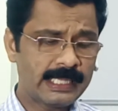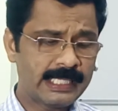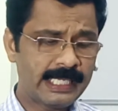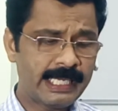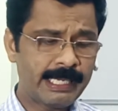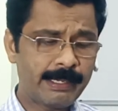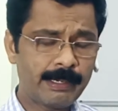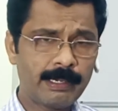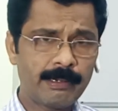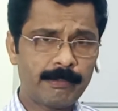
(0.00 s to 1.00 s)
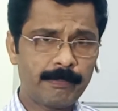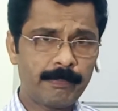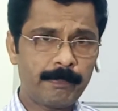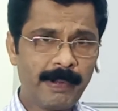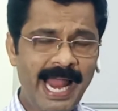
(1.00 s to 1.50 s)
the
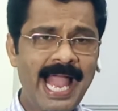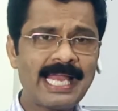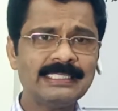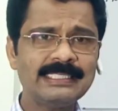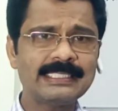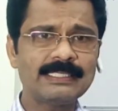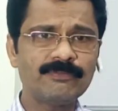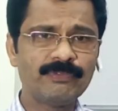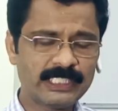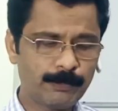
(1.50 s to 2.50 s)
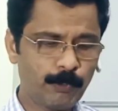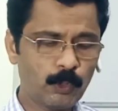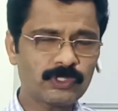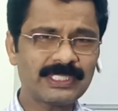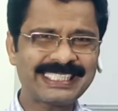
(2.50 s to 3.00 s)
plant which
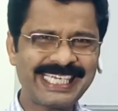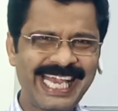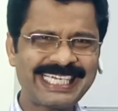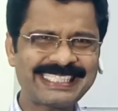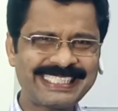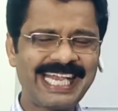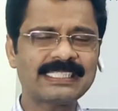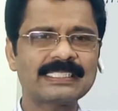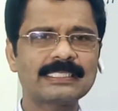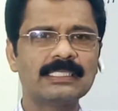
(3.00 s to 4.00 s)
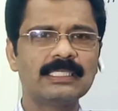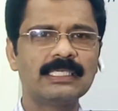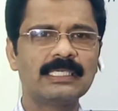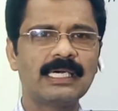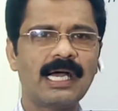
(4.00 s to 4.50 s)
possesses XX
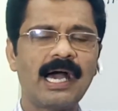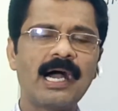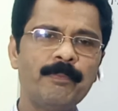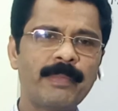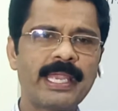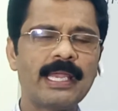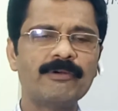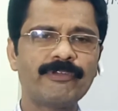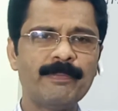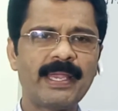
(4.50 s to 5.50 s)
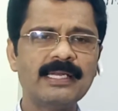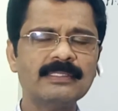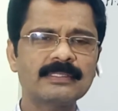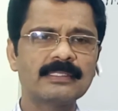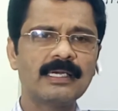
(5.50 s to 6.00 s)
are
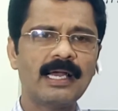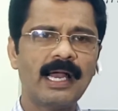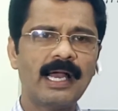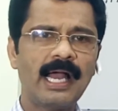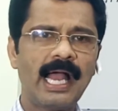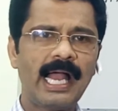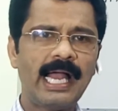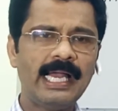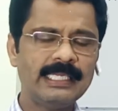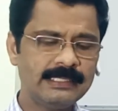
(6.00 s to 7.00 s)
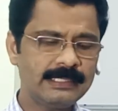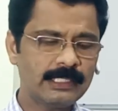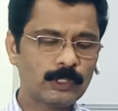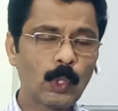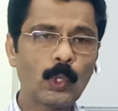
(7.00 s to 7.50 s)
females,
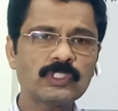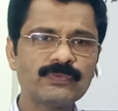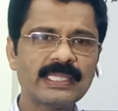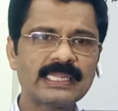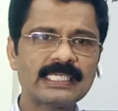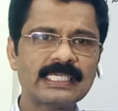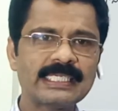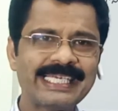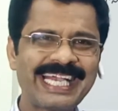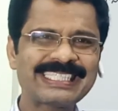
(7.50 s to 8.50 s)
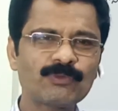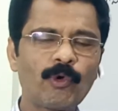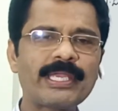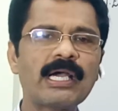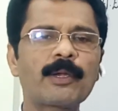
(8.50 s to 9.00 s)
and those with
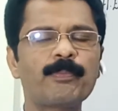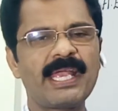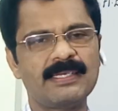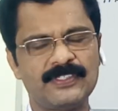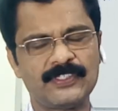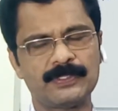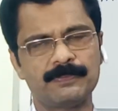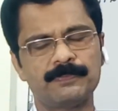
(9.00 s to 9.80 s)
XY are males.